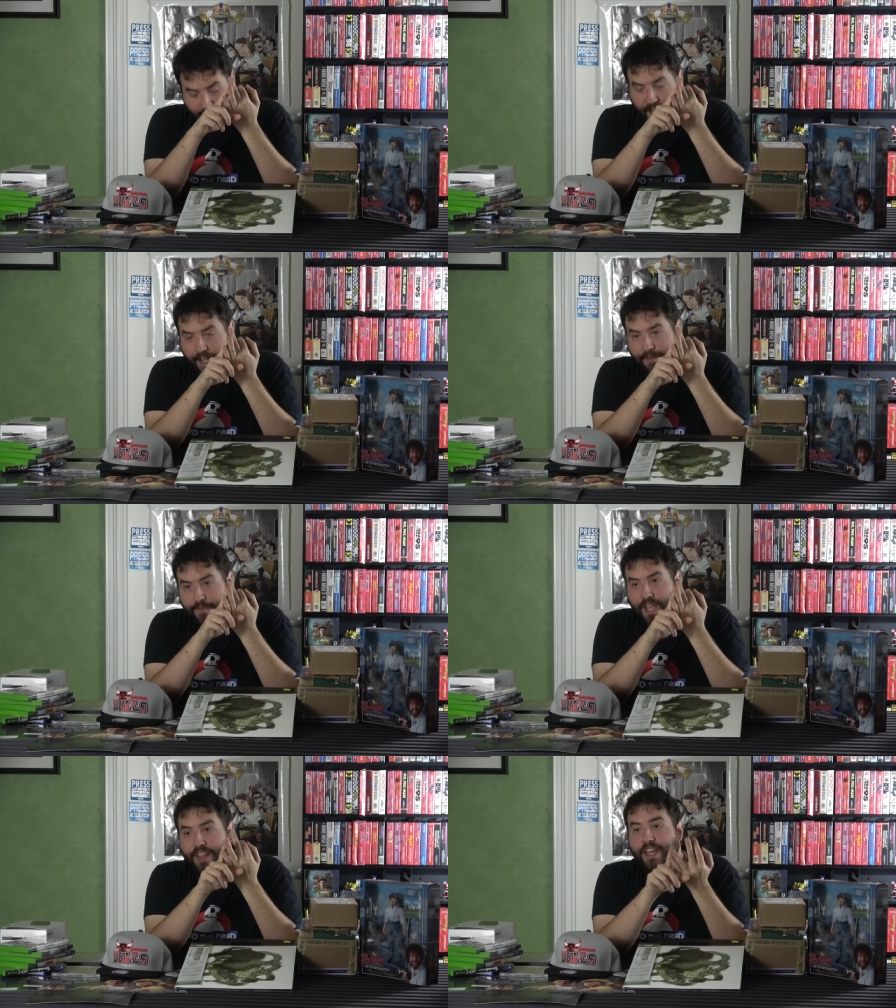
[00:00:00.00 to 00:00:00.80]

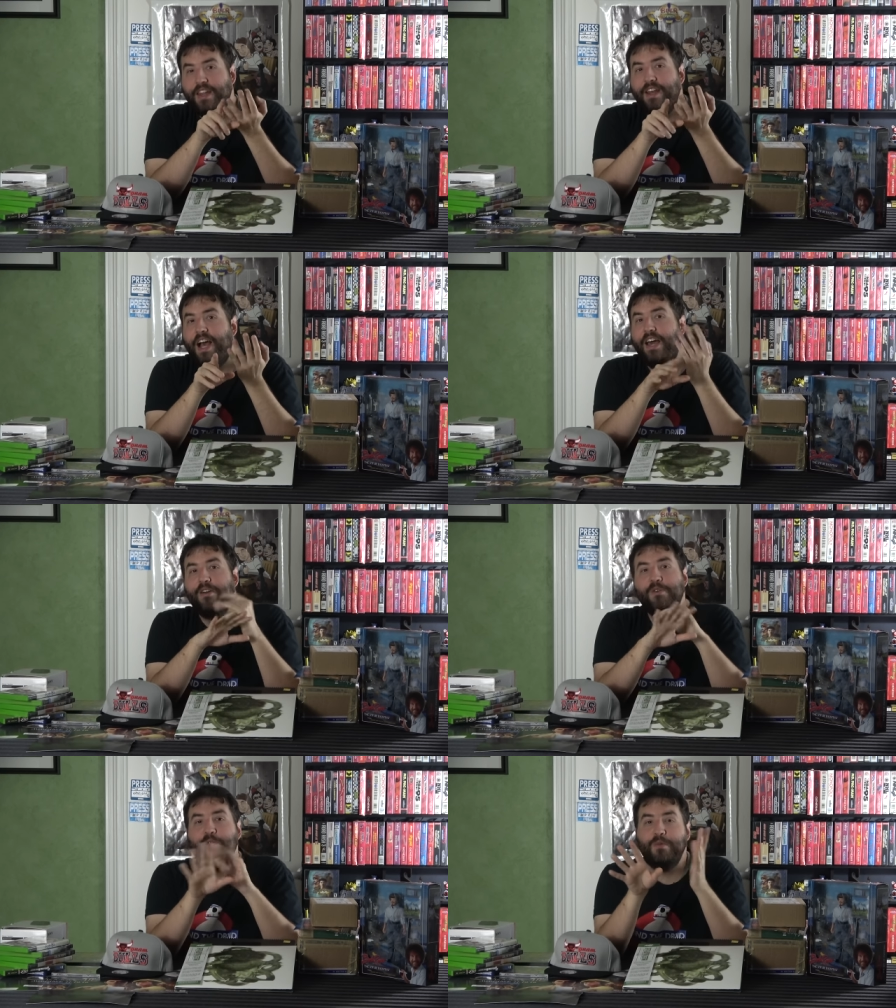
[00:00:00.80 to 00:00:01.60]
Um, and then I
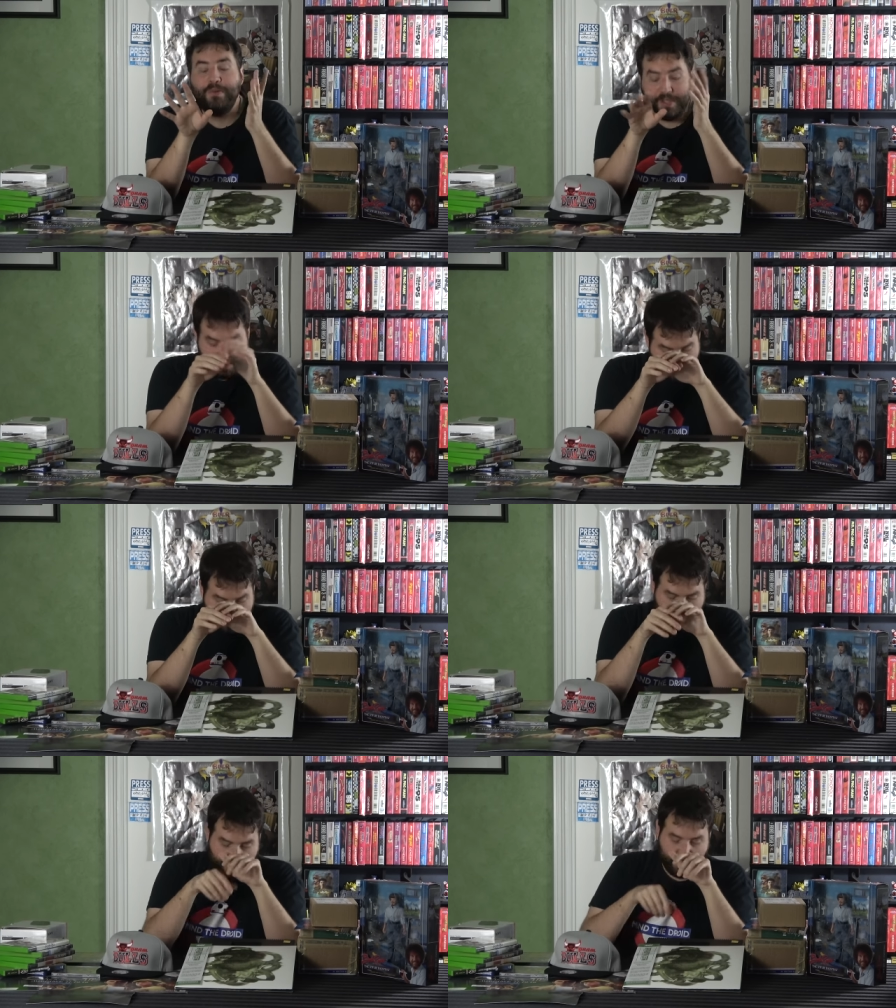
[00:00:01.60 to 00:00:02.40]
don't know what possessed me to
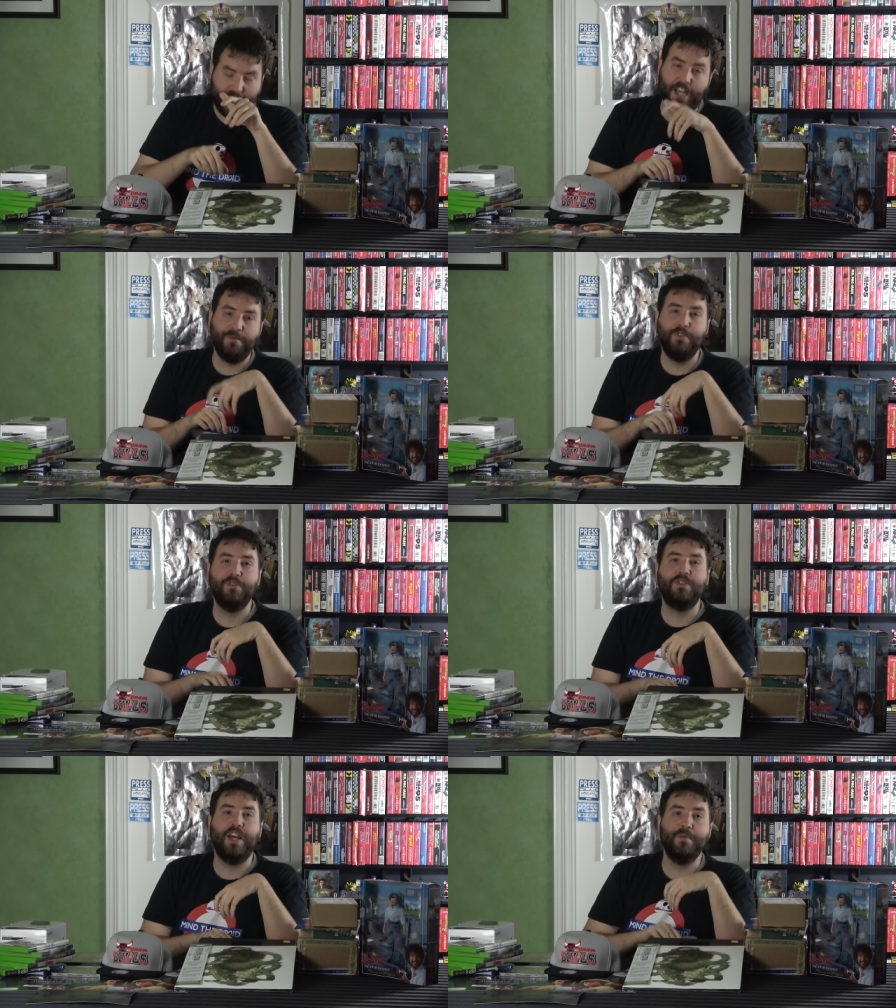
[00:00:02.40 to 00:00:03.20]
do this, but I asked him if he
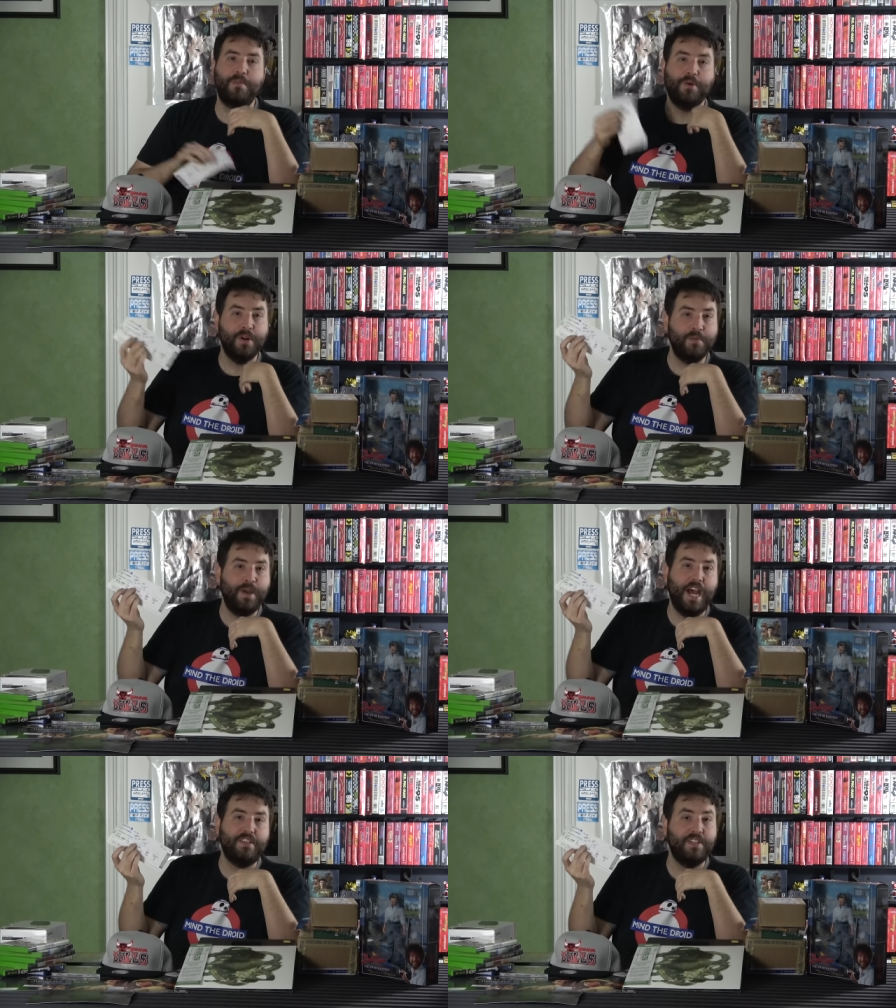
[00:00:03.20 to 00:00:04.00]
would sign my boarding
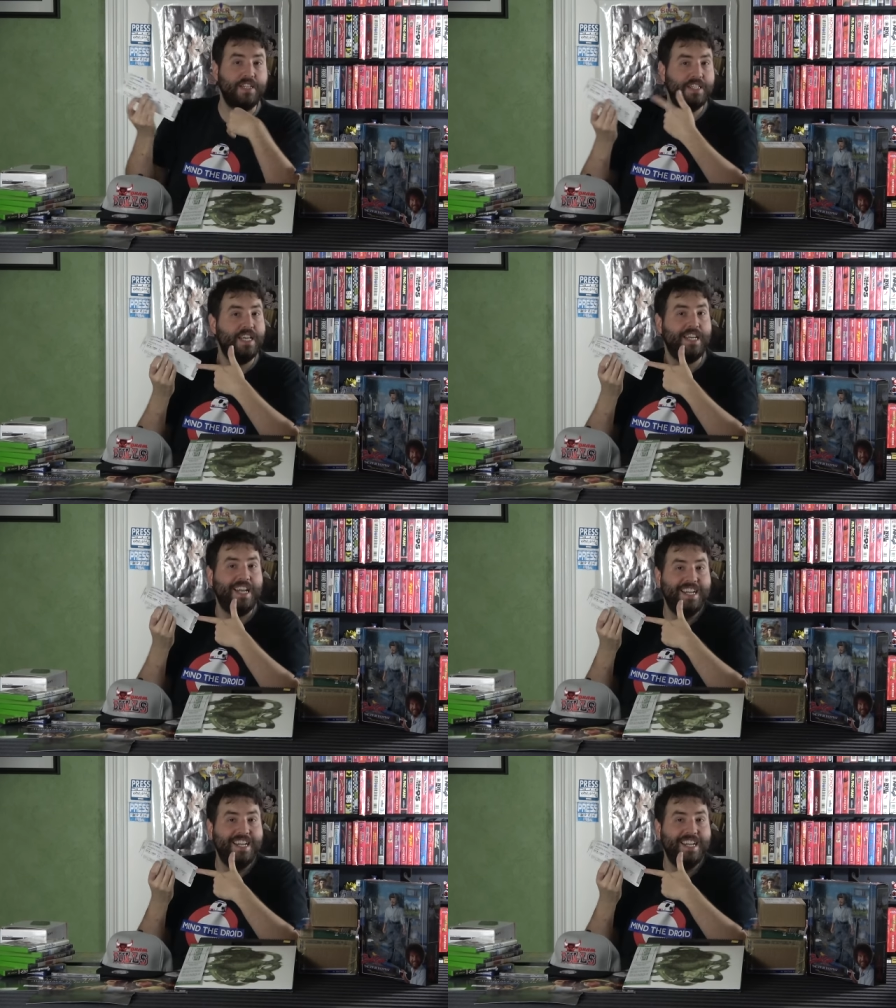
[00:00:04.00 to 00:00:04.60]
pass, and he did.